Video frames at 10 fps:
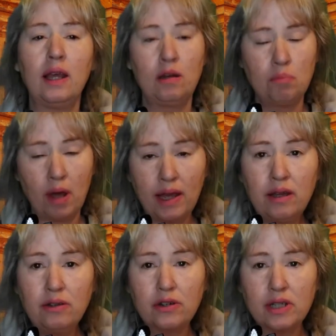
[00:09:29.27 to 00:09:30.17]
in my
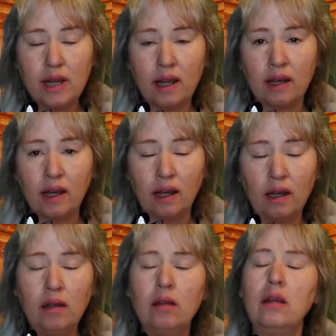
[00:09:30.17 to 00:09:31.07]

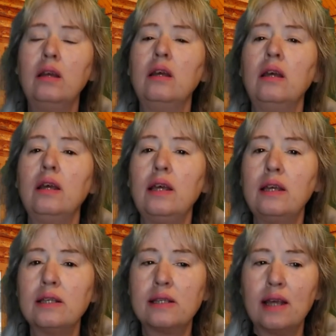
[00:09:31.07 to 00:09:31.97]
understanding,
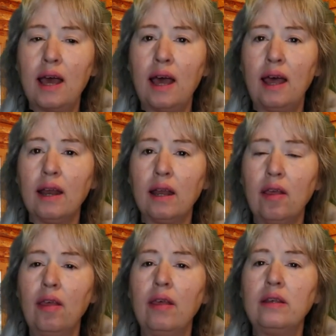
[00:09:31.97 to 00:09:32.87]
is that
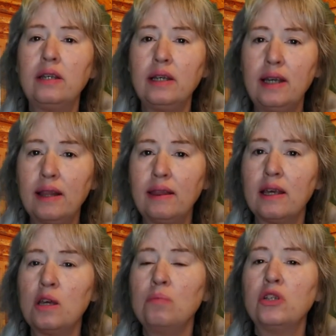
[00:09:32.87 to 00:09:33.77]
to get
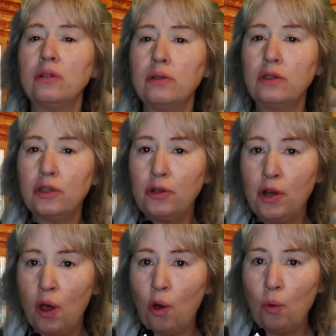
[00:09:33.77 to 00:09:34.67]
them to, to
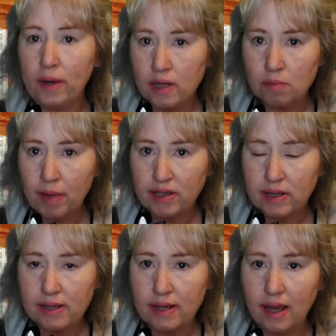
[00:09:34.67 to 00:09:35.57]
know as
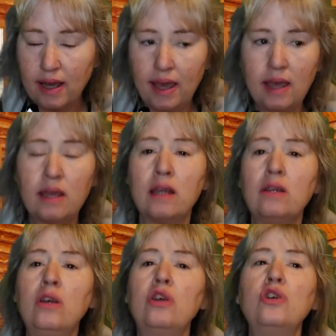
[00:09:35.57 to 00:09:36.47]
much as they
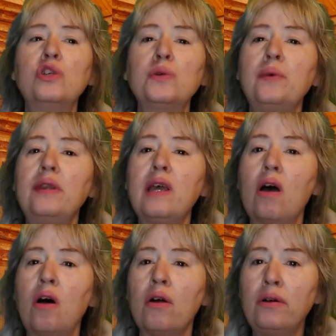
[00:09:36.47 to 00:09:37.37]
can. So when
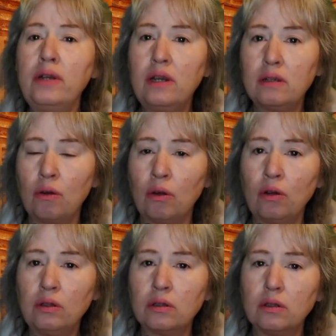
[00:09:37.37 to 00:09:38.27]
they are an
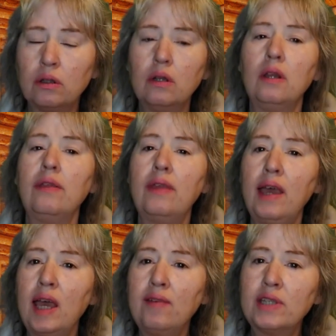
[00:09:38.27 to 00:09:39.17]
adult,
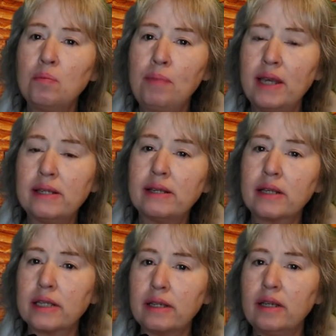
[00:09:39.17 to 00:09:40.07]
they have some
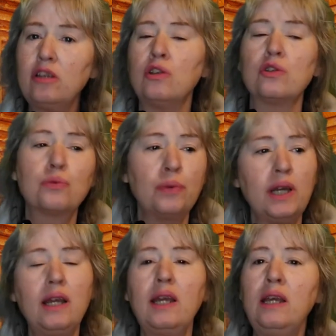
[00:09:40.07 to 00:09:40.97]
basic skills
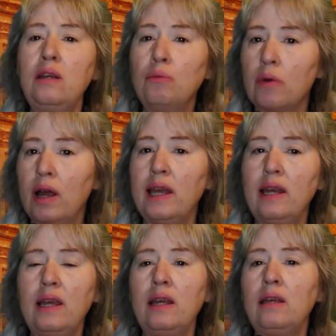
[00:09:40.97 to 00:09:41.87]
reading,
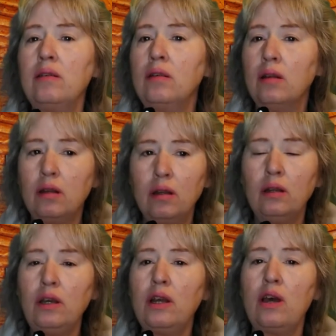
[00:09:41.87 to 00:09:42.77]
writing,
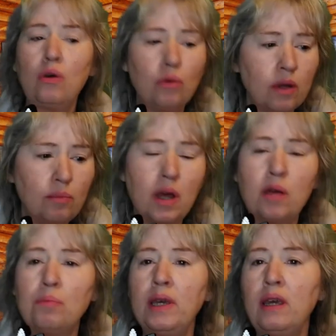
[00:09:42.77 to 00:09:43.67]
you know,
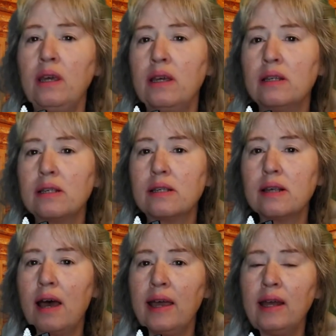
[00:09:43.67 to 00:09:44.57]
um, being in
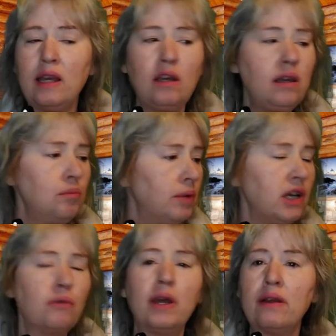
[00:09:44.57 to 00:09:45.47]
society,
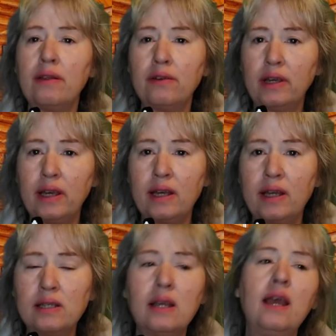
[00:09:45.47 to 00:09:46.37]
being around other
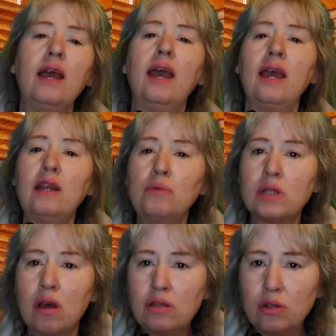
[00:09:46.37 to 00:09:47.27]
kids. And it
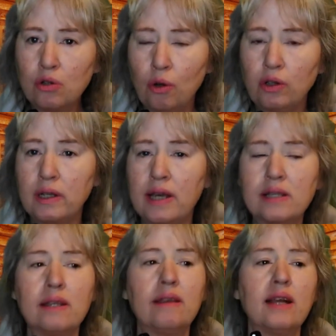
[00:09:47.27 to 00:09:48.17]
was also told to
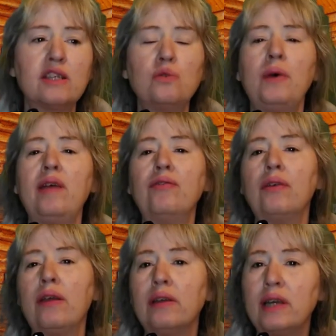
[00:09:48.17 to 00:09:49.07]
us that that's a way
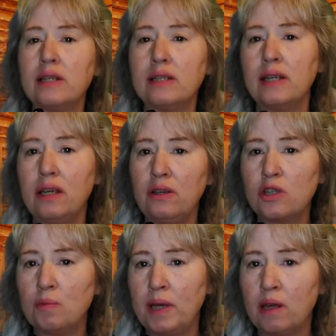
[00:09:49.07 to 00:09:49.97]
for other kids to get
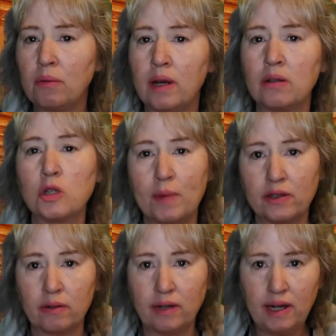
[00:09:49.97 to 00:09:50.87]
used to being around
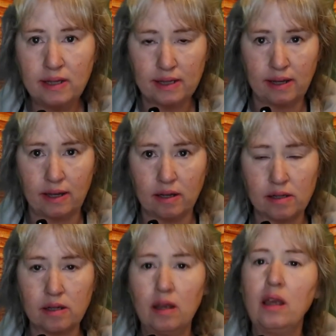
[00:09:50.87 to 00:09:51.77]
special needs
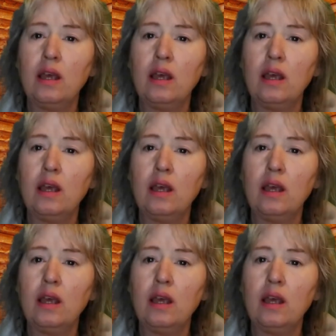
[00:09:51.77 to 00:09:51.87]
kids.